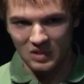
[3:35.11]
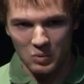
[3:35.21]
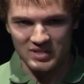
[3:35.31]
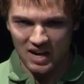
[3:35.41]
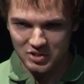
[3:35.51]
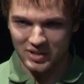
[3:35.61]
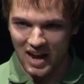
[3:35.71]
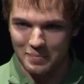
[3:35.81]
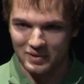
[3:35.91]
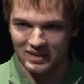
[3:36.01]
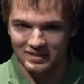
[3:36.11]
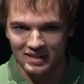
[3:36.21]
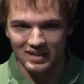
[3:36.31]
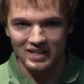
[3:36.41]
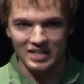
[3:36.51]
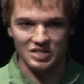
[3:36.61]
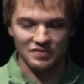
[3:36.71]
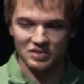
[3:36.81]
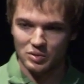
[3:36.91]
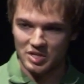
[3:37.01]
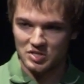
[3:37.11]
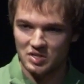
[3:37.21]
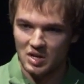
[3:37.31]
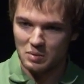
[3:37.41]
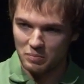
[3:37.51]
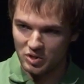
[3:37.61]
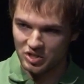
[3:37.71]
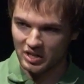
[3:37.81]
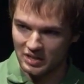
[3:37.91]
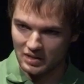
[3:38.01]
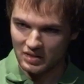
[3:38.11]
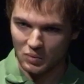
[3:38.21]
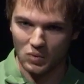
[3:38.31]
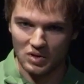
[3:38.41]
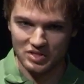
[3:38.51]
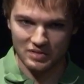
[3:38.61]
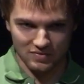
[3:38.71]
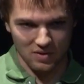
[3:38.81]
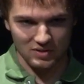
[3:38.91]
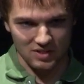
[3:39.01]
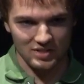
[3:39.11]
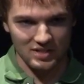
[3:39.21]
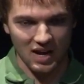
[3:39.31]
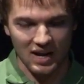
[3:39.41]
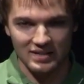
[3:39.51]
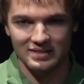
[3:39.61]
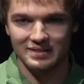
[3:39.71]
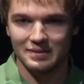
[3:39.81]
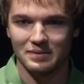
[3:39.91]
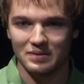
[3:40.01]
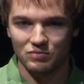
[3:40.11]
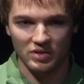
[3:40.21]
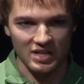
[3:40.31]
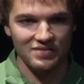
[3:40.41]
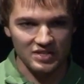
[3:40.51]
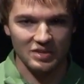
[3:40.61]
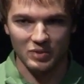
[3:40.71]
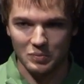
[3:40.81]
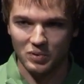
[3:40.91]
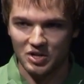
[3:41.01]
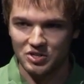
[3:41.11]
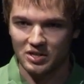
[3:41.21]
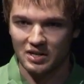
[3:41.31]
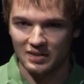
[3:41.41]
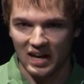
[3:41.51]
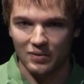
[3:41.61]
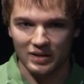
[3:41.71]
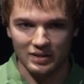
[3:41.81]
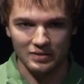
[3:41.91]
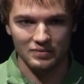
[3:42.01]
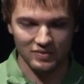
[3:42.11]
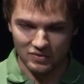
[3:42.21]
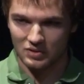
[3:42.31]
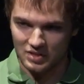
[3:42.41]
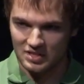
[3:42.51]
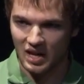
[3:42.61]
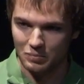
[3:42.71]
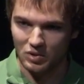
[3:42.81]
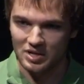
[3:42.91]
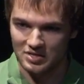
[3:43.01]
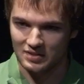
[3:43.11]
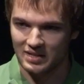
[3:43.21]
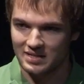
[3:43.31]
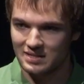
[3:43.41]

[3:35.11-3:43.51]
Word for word: What's actually happening is the fluid is pushing the walls of the fault to the side, relieving some of the pressure and allowing the, the fault to slide more easily.